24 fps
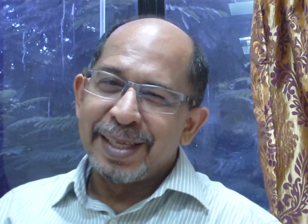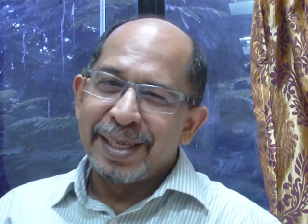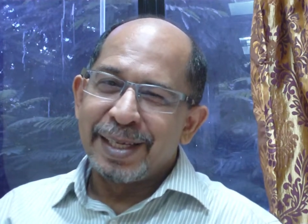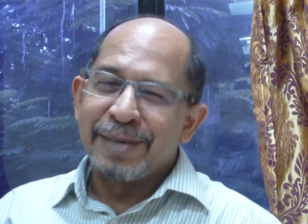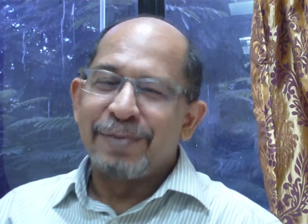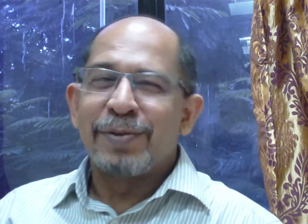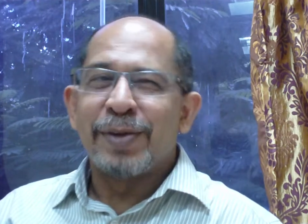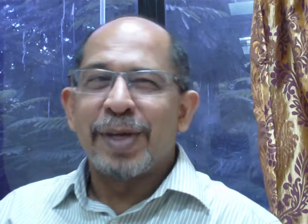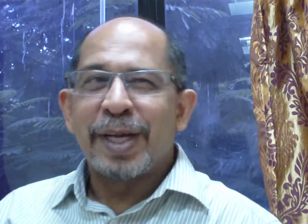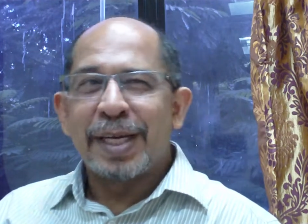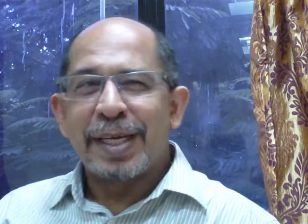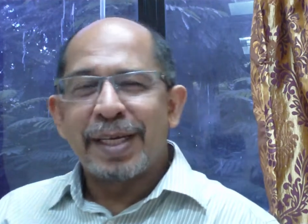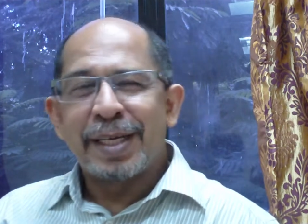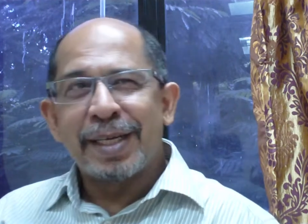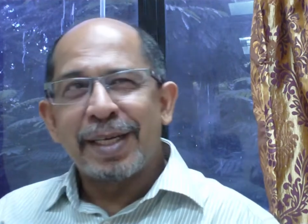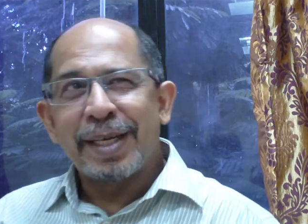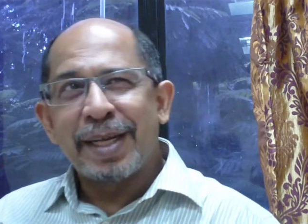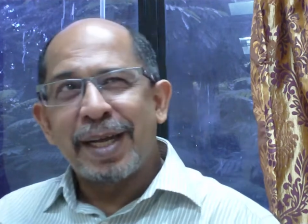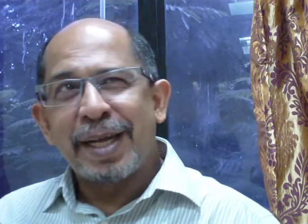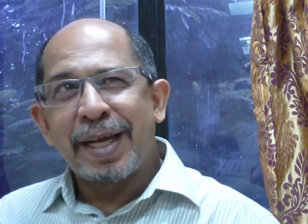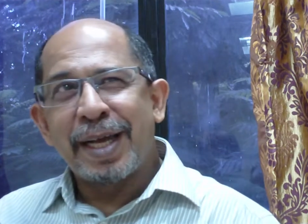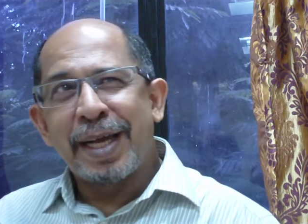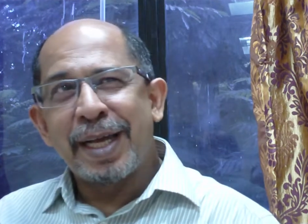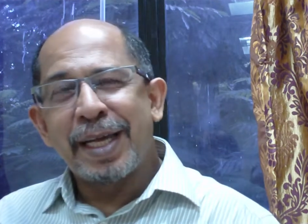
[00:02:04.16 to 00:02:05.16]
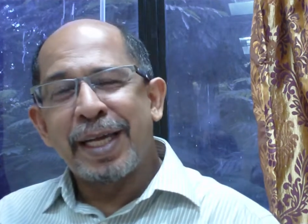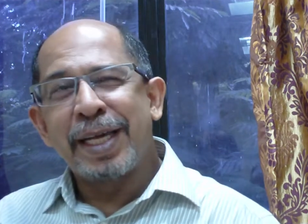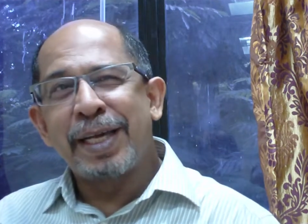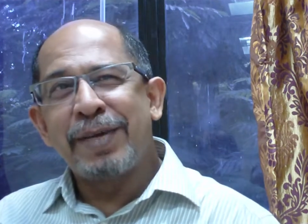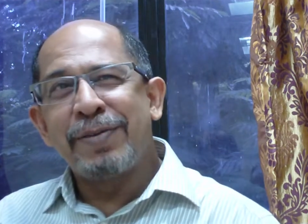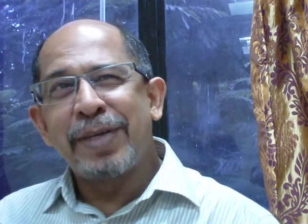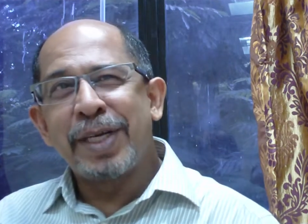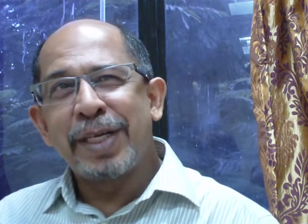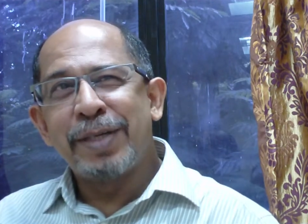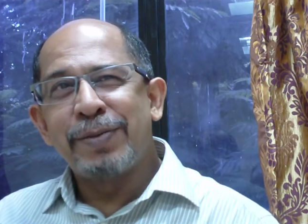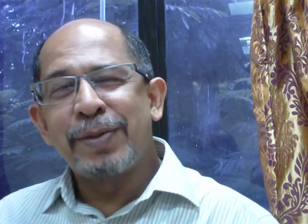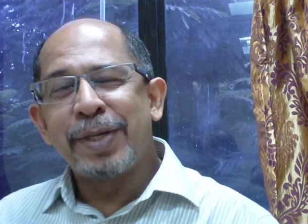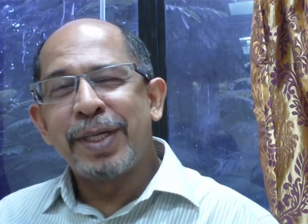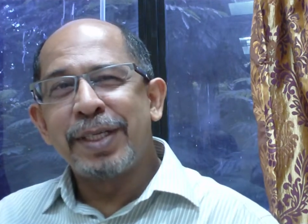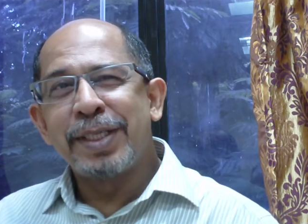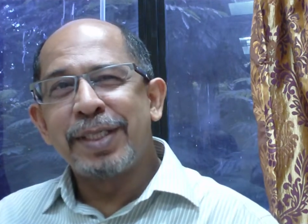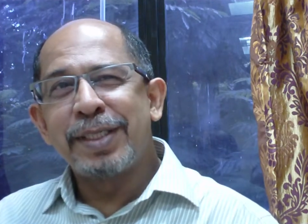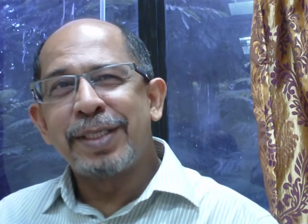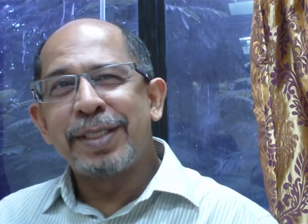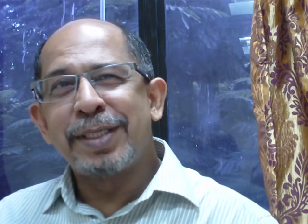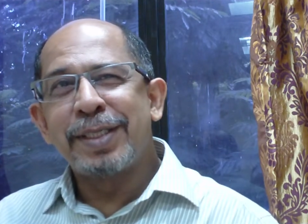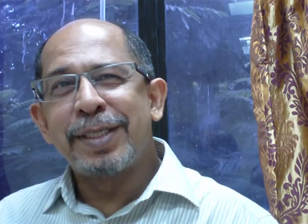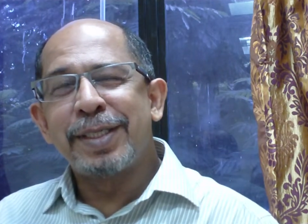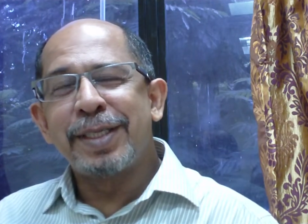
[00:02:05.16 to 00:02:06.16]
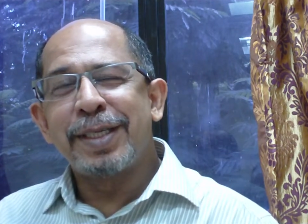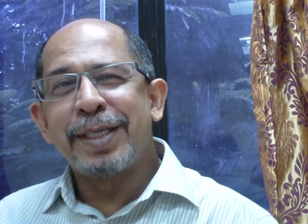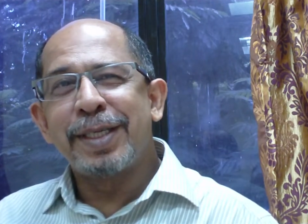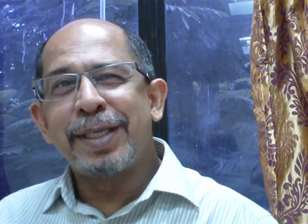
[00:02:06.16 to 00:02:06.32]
In fact, I have advised